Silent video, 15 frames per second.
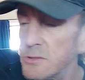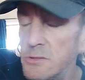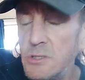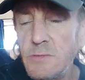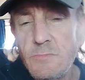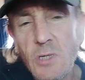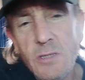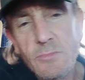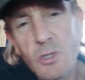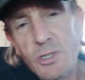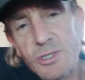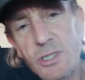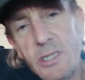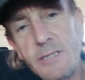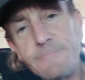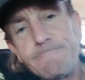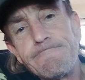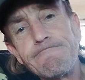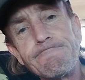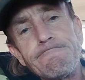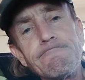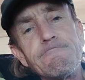one might say.
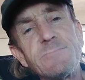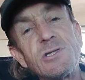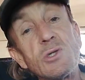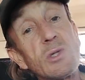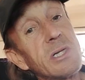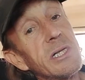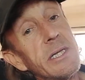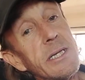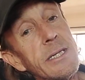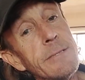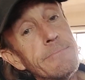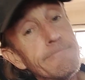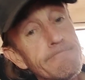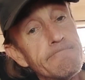Still clean.